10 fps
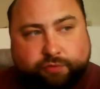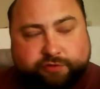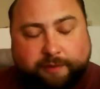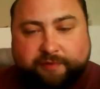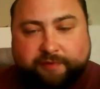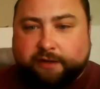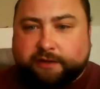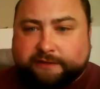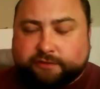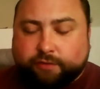do something
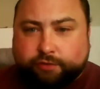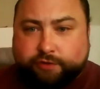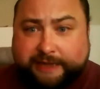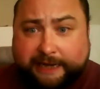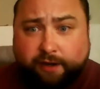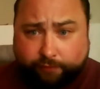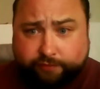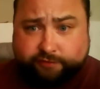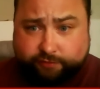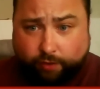that's called take
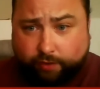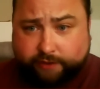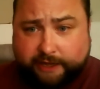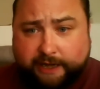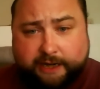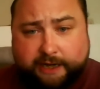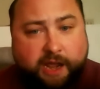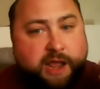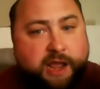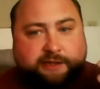on the sword,
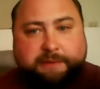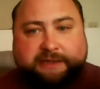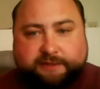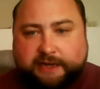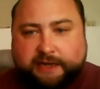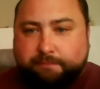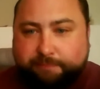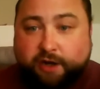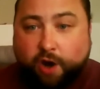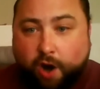and they basically
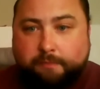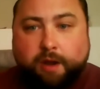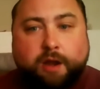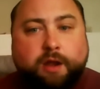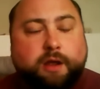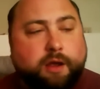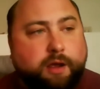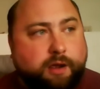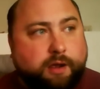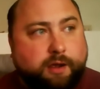become
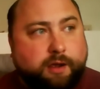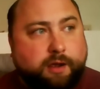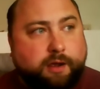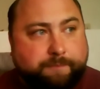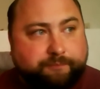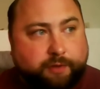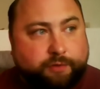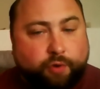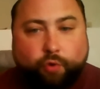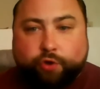
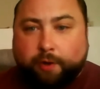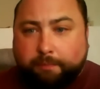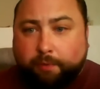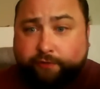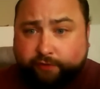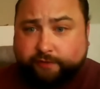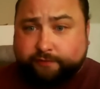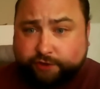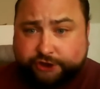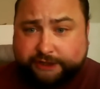no longer brothers
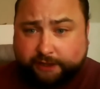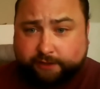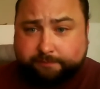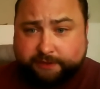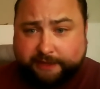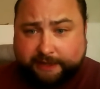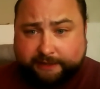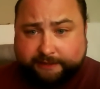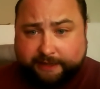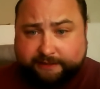of the shield, but
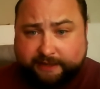they